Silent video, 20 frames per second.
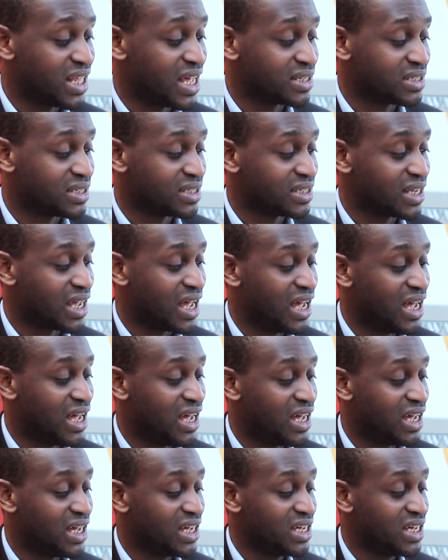That's
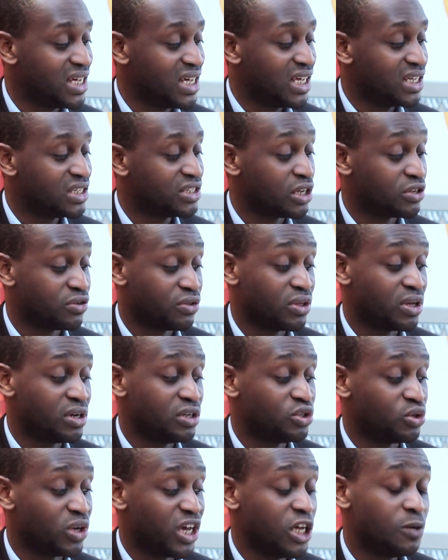uh,
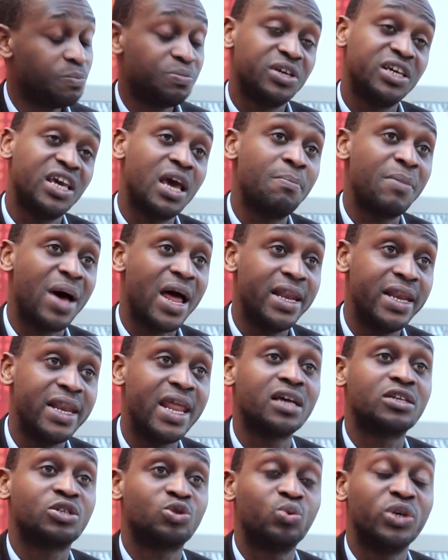6.30 to 8
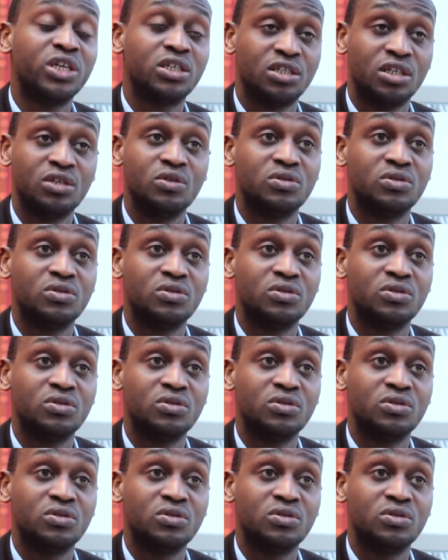p.m. next week,